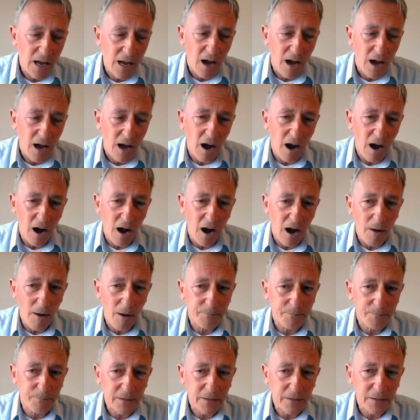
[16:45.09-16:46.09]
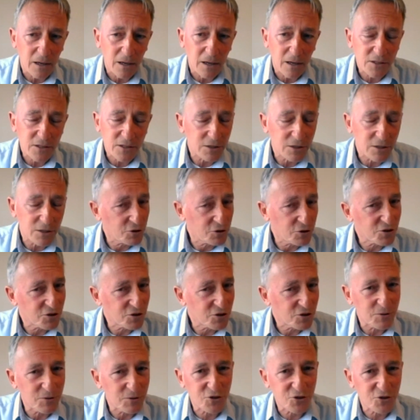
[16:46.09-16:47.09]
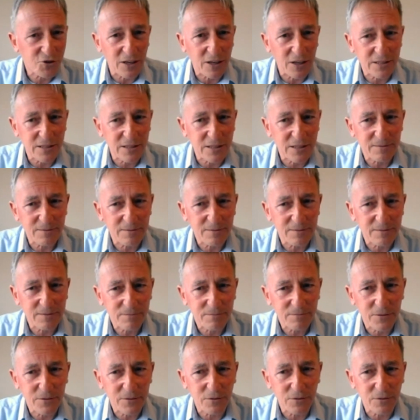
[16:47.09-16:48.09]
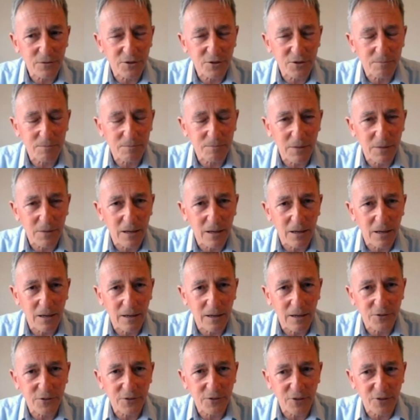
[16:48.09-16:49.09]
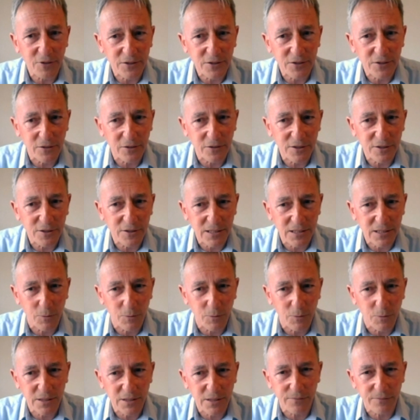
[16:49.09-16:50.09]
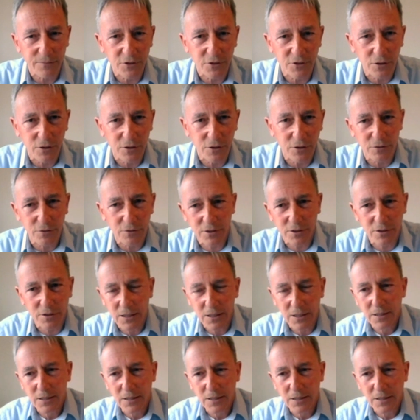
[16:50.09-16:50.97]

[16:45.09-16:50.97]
I still do some instructing, instructing on Cessna 172s